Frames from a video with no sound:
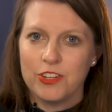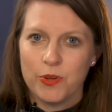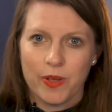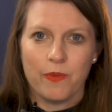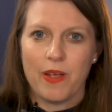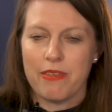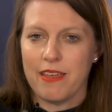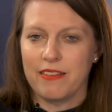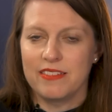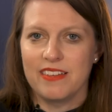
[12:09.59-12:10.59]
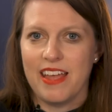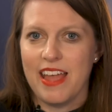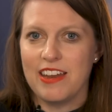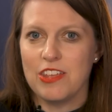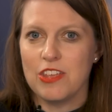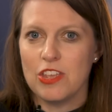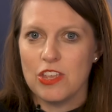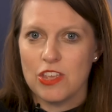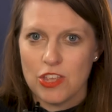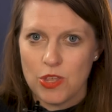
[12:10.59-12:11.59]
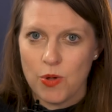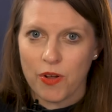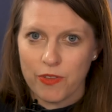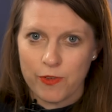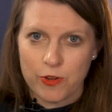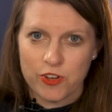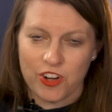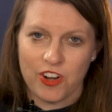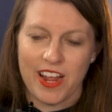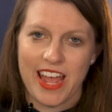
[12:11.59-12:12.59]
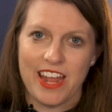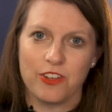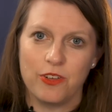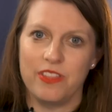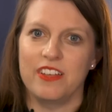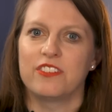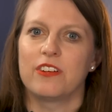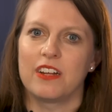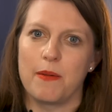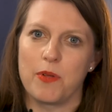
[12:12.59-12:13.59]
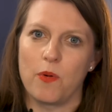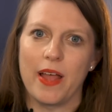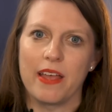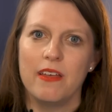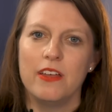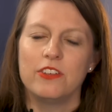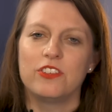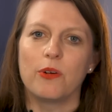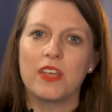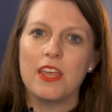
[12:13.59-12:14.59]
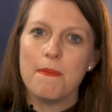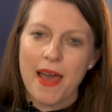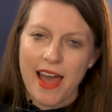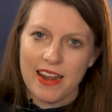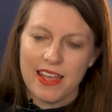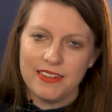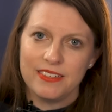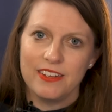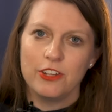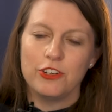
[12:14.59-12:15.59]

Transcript: doing the right things and you are the future and good things are going to come your way. So keep at it.